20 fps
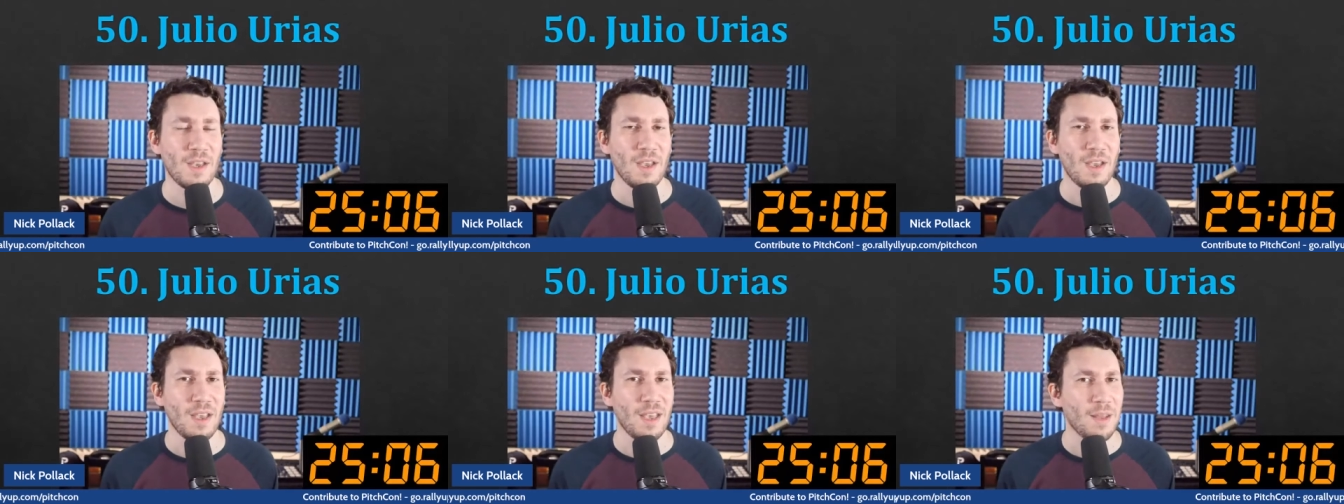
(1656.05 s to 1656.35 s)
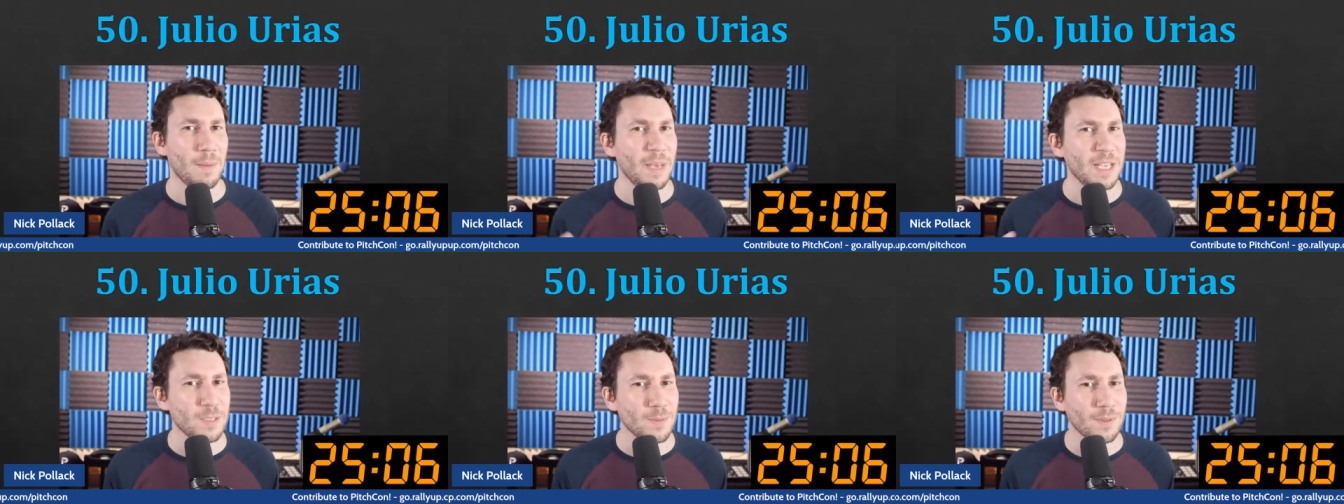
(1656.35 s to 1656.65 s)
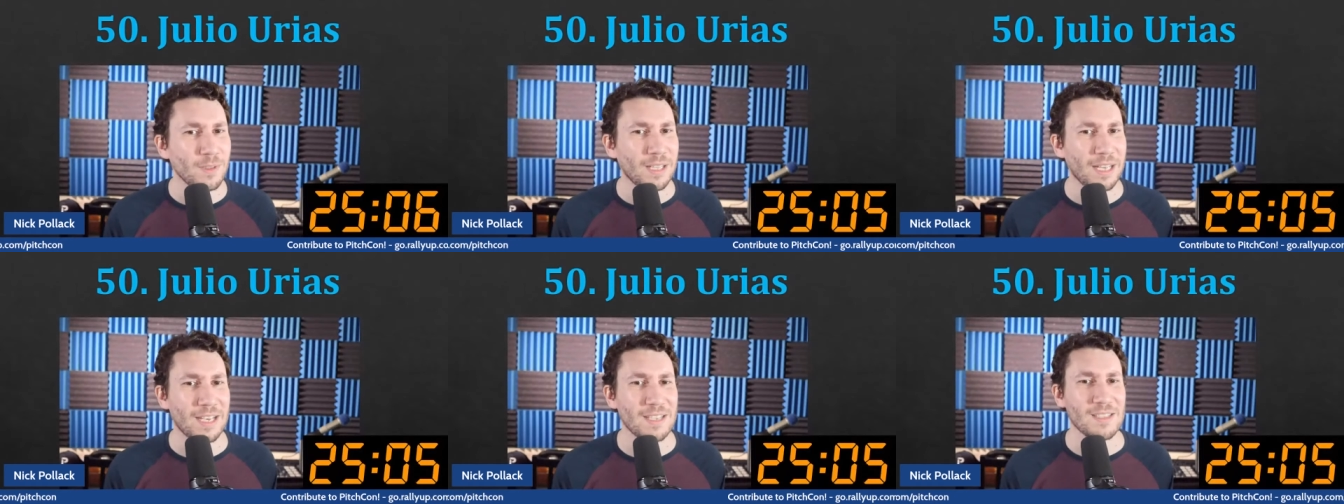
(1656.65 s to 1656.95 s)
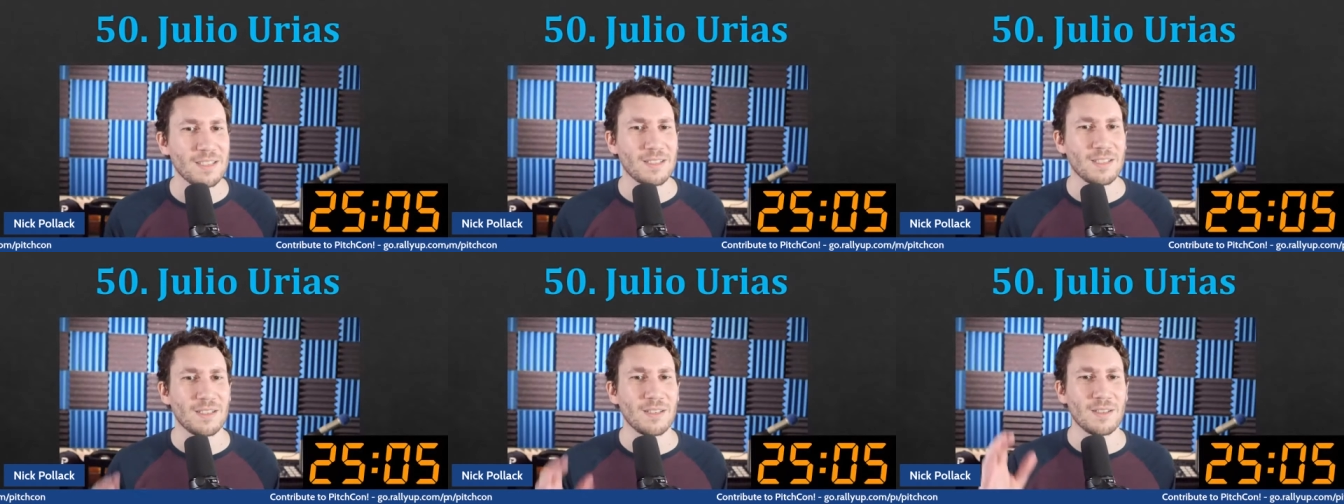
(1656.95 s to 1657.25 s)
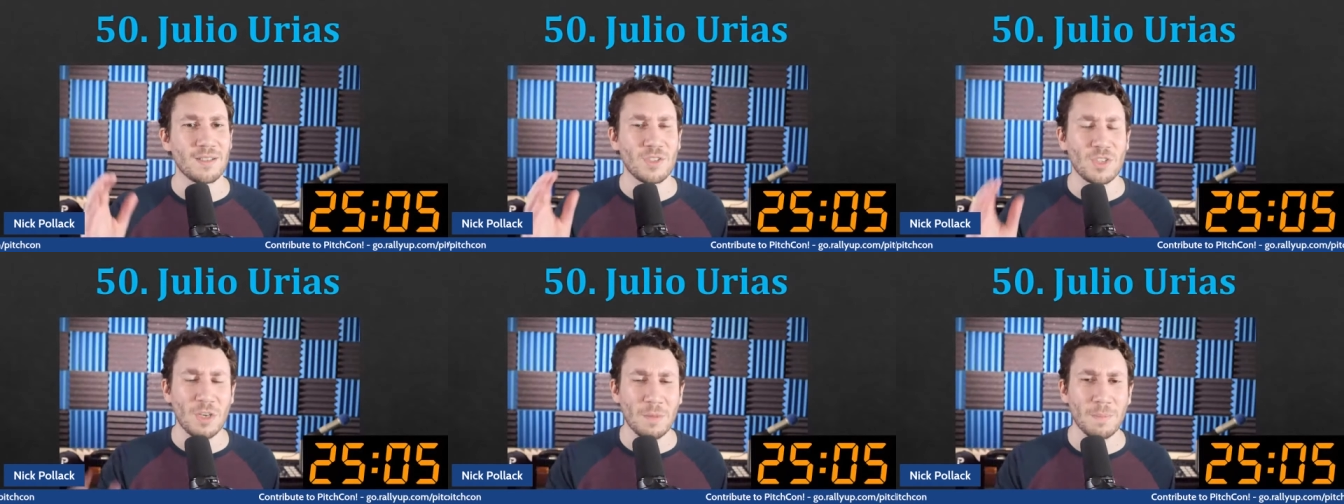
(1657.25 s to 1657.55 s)
It makes me a little hesitant
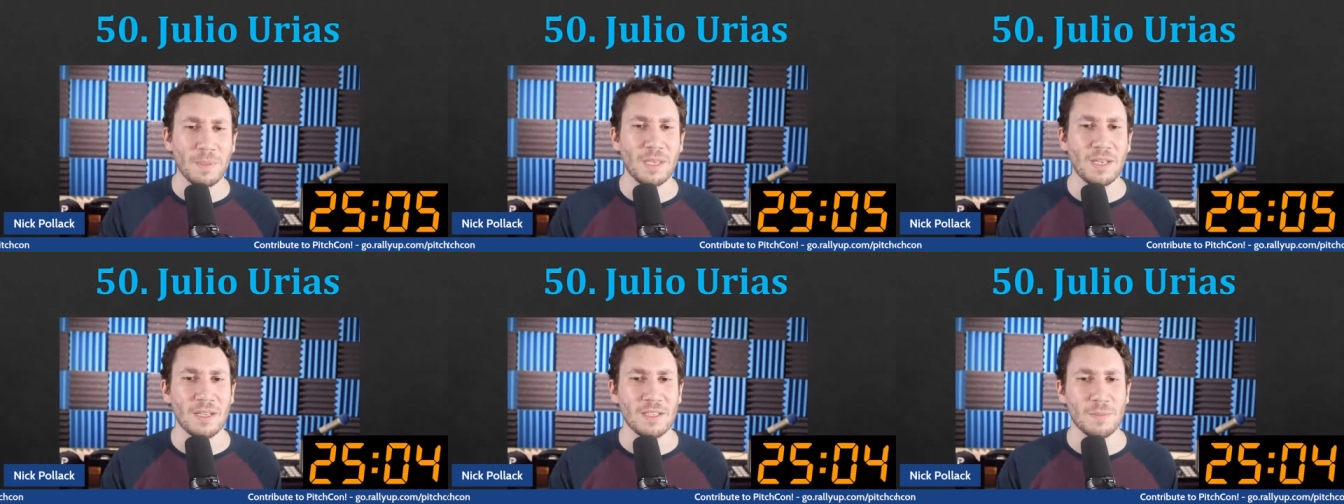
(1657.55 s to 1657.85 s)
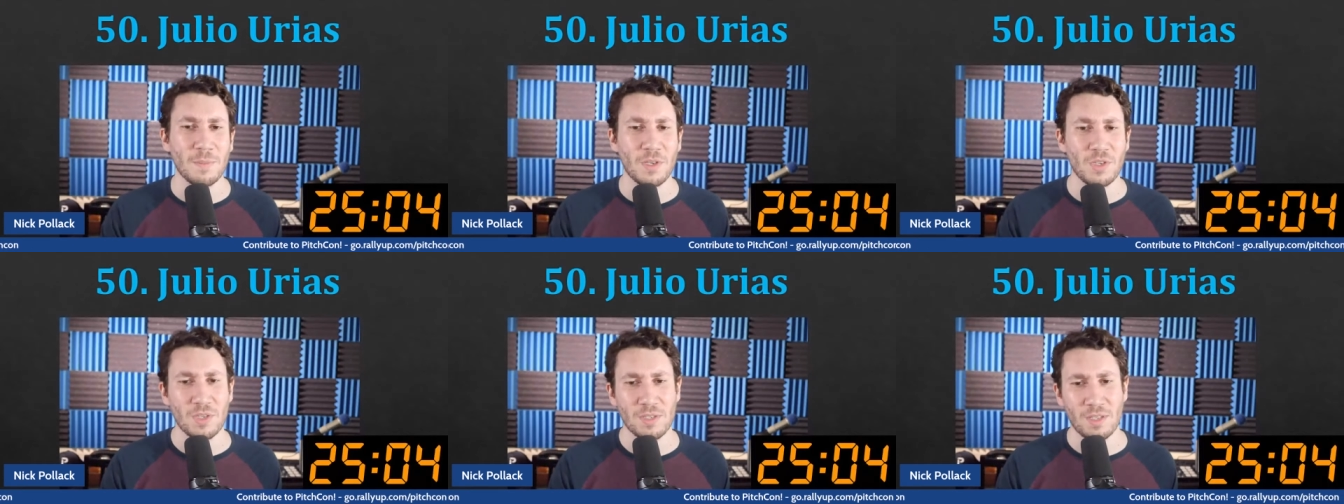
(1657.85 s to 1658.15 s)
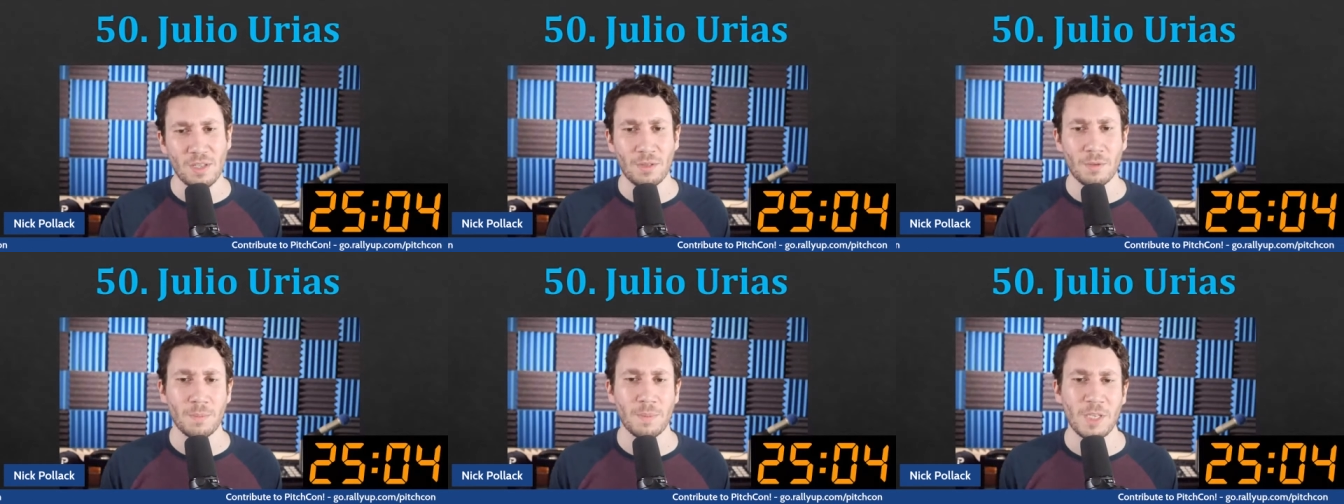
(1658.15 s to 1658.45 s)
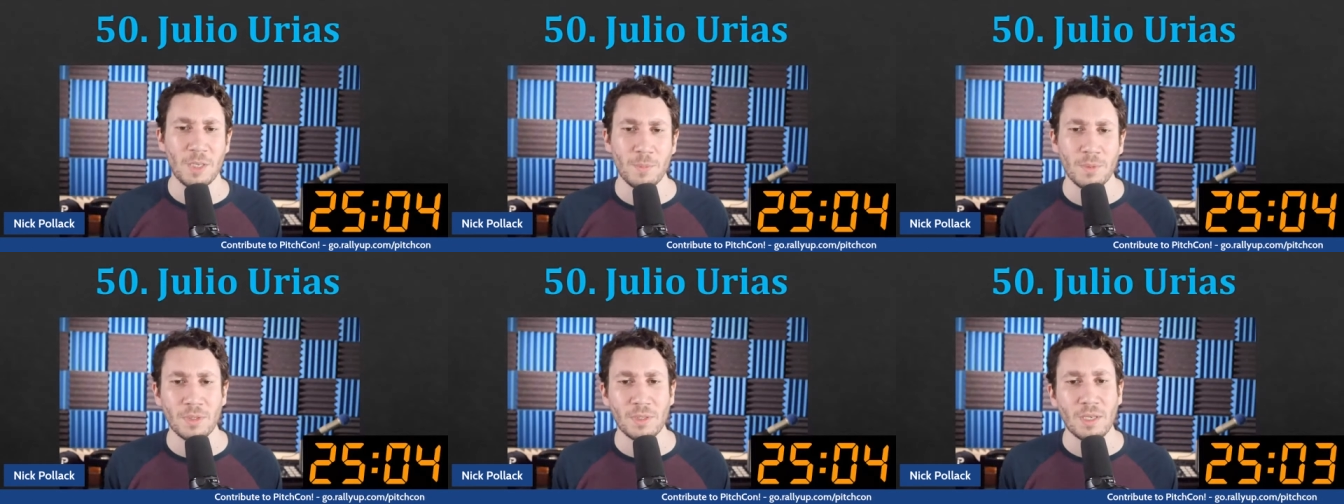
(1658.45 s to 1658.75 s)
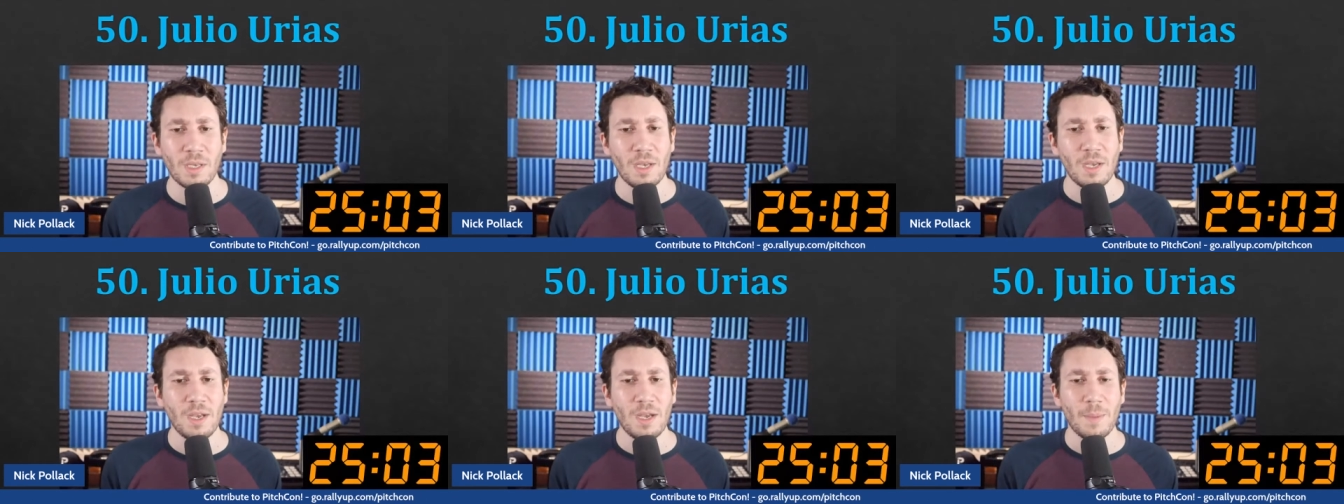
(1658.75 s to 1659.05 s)
to jump in as much as other people,
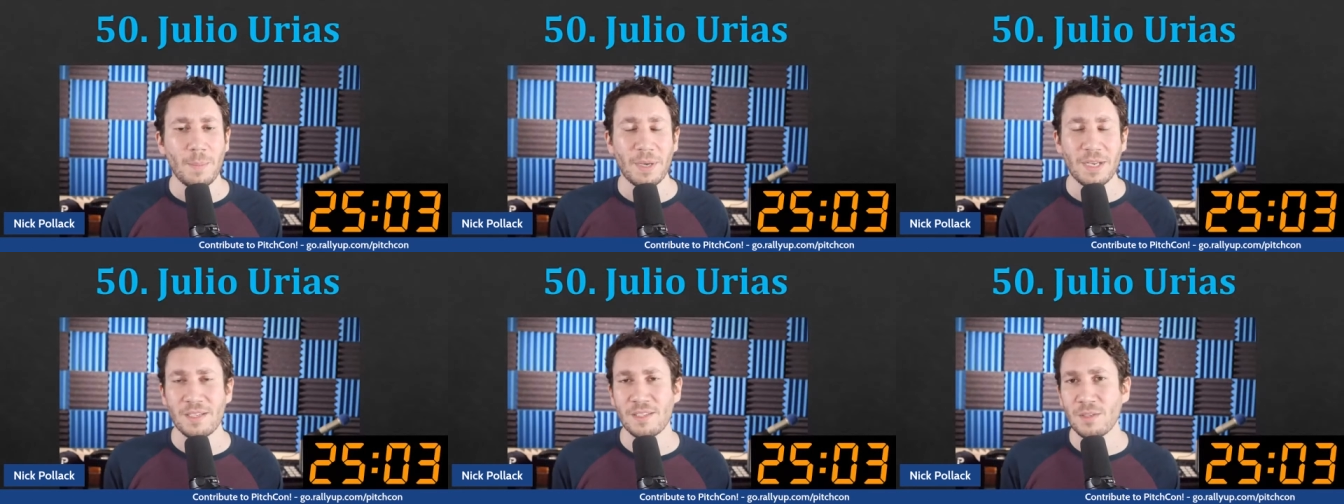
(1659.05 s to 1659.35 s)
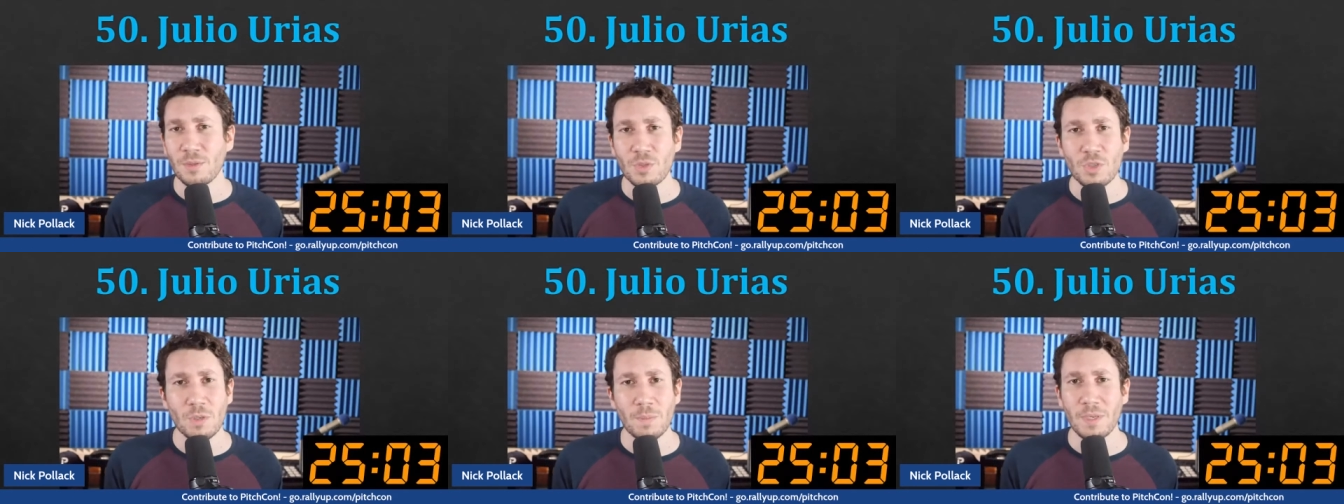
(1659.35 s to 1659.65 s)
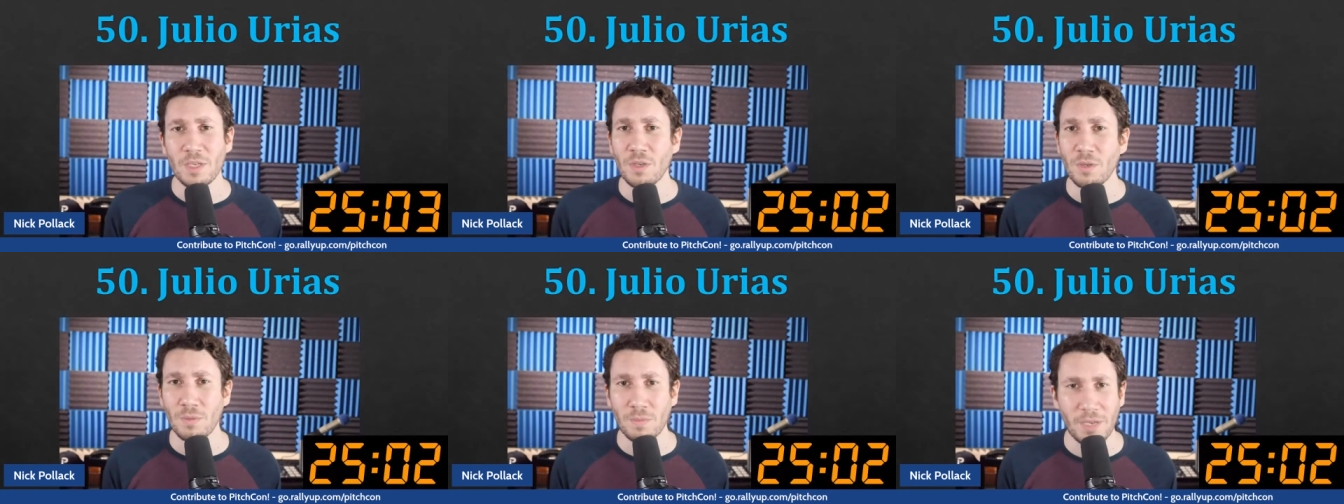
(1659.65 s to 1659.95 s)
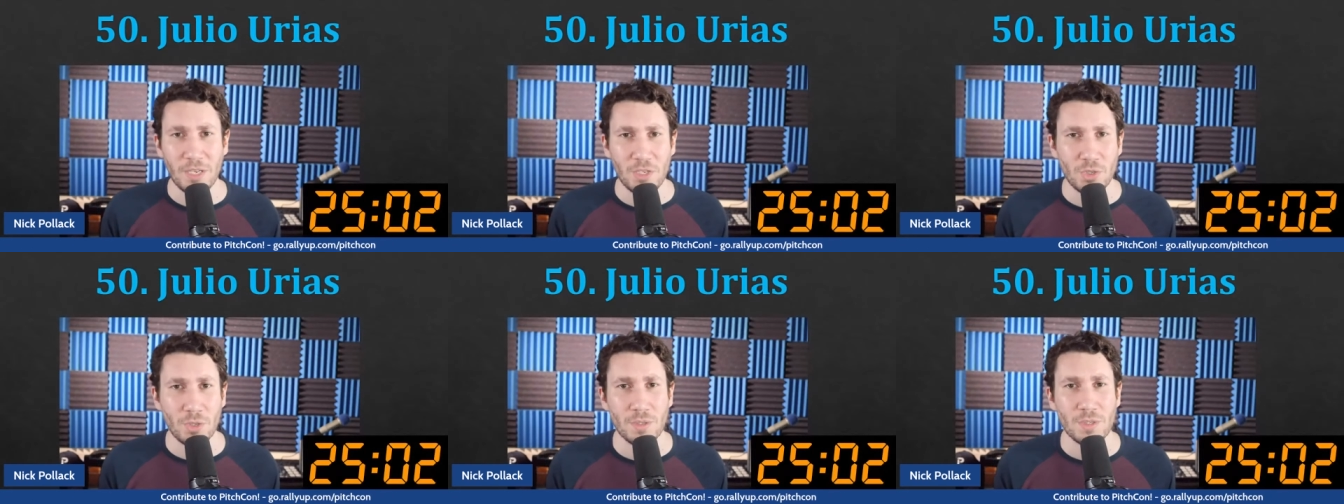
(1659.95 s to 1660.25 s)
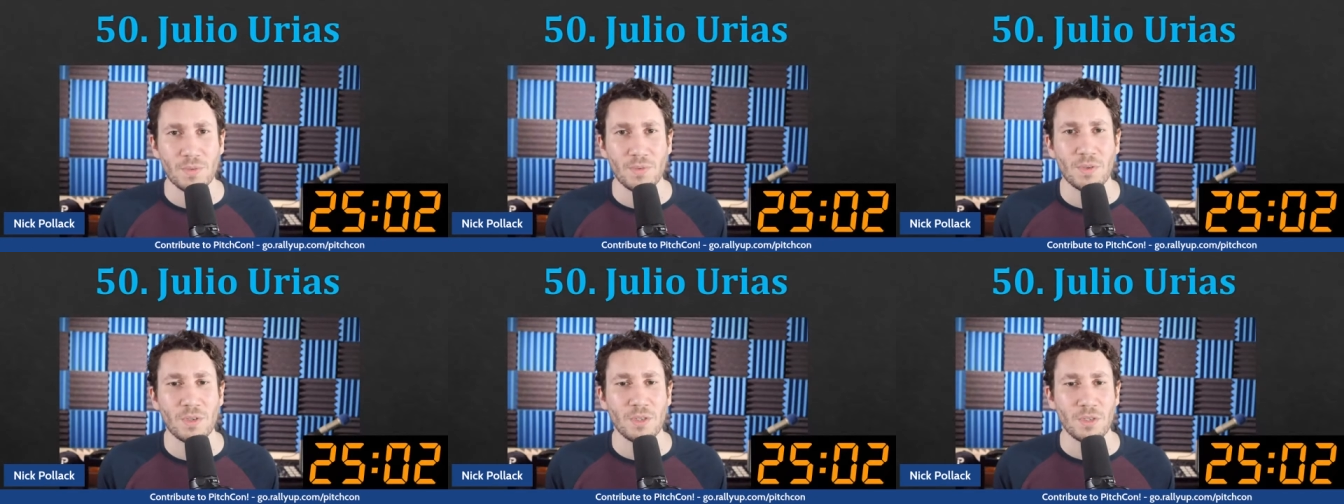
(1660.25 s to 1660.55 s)
but it still should be good ratios
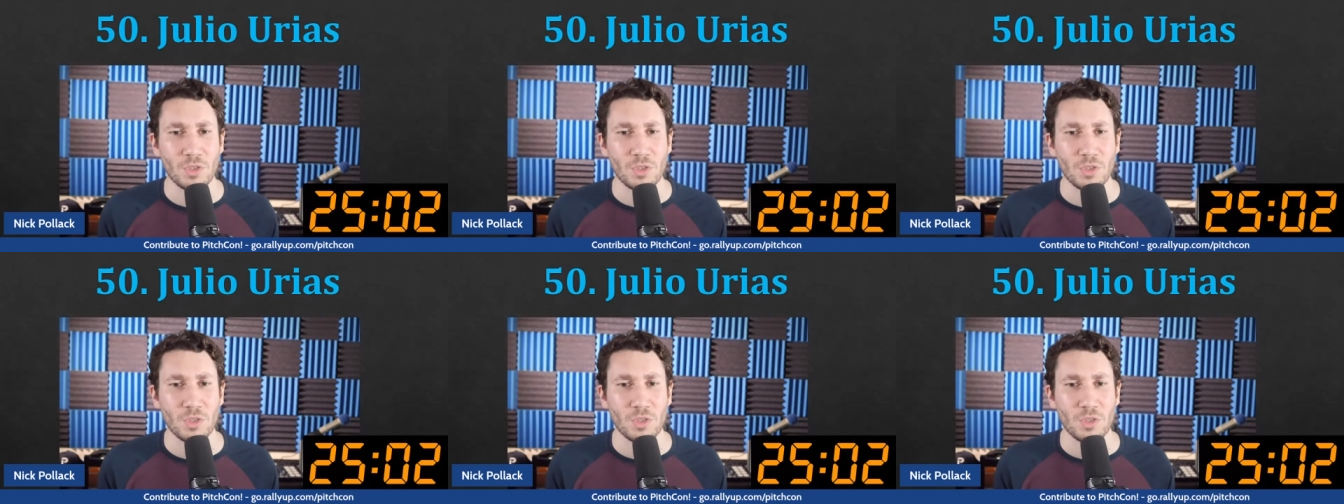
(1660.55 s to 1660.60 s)
for you.